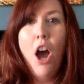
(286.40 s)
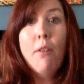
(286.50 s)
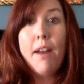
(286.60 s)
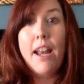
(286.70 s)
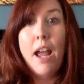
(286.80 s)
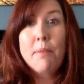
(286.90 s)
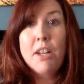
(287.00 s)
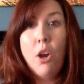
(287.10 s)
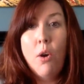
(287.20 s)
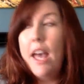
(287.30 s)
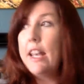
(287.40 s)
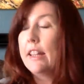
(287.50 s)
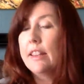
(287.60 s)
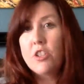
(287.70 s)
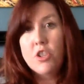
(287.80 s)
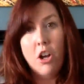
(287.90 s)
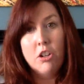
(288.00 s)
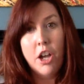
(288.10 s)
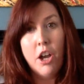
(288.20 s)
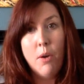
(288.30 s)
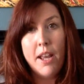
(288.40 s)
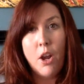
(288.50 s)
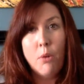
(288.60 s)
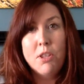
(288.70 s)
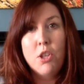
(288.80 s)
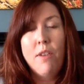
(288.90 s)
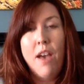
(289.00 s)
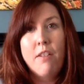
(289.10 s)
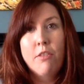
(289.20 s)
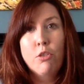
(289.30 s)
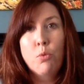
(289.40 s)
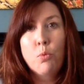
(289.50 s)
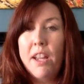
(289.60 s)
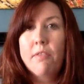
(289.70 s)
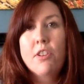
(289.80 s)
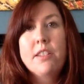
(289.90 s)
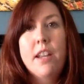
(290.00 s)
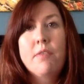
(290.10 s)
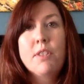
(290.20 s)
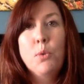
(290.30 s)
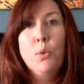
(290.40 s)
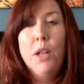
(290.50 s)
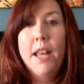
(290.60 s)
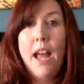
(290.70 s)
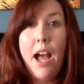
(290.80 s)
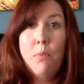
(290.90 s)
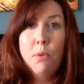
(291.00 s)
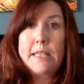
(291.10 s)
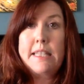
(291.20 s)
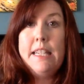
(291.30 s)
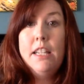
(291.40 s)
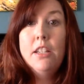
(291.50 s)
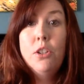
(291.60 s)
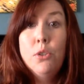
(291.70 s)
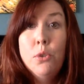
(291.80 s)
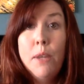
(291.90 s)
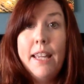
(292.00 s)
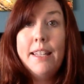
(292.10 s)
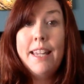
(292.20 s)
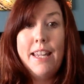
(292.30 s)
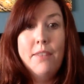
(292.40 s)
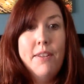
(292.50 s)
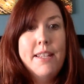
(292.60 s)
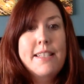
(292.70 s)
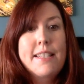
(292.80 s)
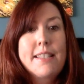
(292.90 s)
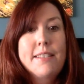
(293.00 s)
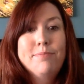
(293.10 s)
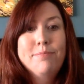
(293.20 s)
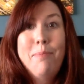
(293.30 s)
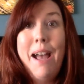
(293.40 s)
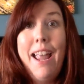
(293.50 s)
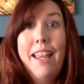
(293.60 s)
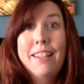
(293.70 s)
All right, I'm going to go ahead and let you all go, and I hope that you've had a great first day of school, and I will see you in Canvas. Bye.